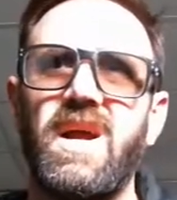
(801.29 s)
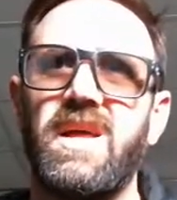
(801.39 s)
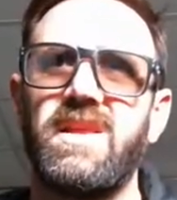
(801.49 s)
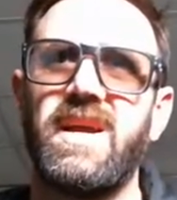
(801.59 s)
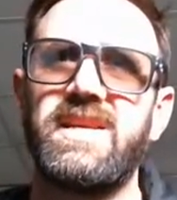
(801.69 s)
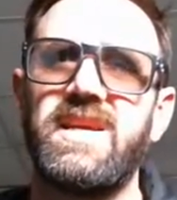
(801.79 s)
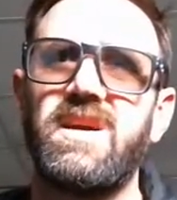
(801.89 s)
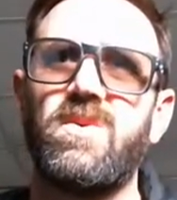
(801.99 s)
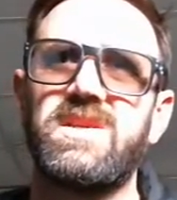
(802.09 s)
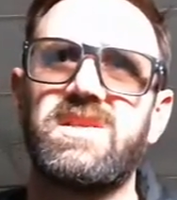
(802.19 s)
The
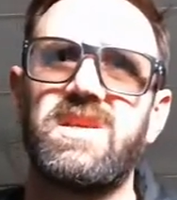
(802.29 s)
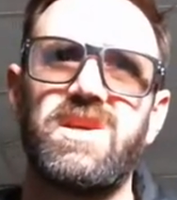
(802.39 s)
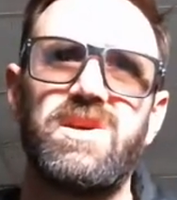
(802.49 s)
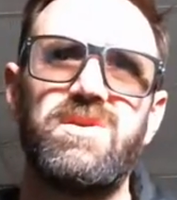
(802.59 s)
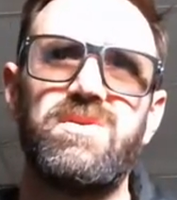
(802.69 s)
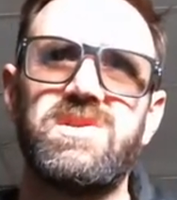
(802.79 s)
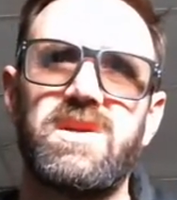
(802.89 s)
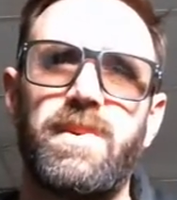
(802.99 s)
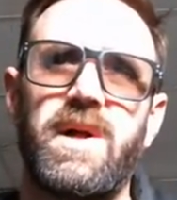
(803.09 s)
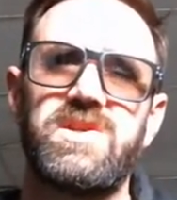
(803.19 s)
idea was to use
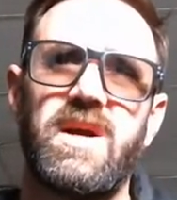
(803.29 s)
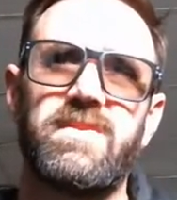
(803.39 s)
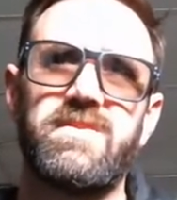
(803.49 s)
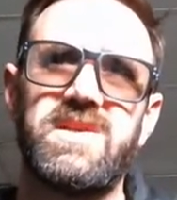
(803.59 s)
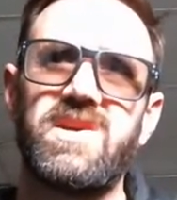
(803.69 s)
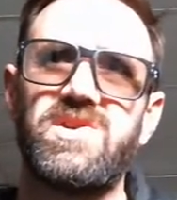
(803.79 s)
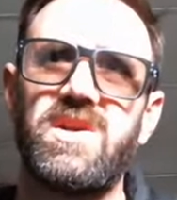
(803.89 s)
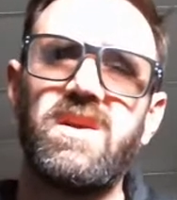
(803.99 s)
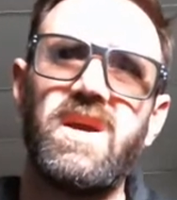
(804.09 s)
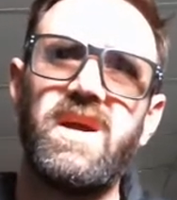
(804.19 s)
topology
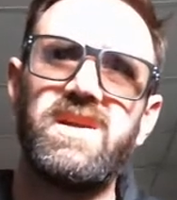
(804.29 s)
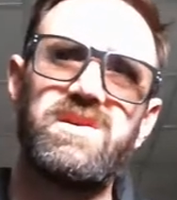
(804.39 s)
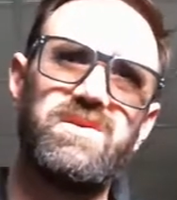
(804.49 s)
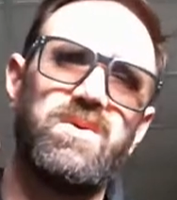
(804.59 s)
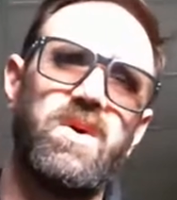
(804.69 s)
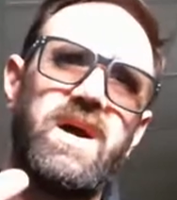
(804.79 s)
optimization to